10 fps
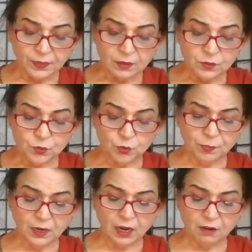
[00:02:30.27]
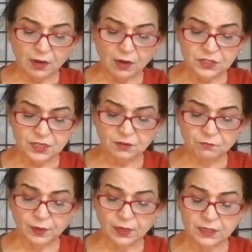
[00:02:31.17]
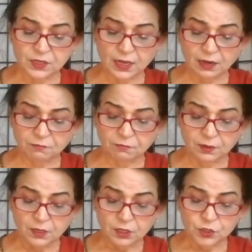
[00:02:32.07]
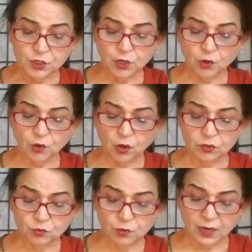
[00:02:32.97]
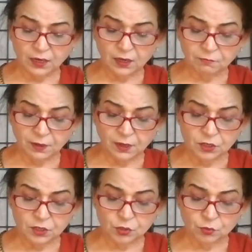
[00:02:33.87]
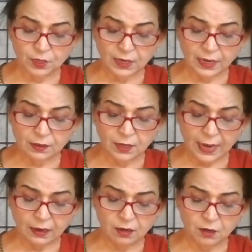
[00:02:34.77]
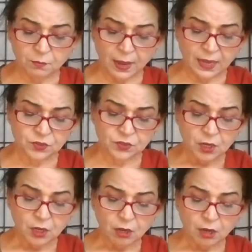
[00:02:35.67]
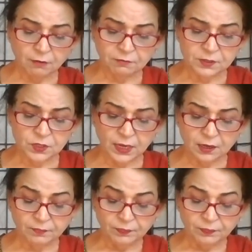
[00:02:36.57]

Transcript: Shurtnaka wanted him for herself. She longed to run her fingers through the tangled mass of his hair.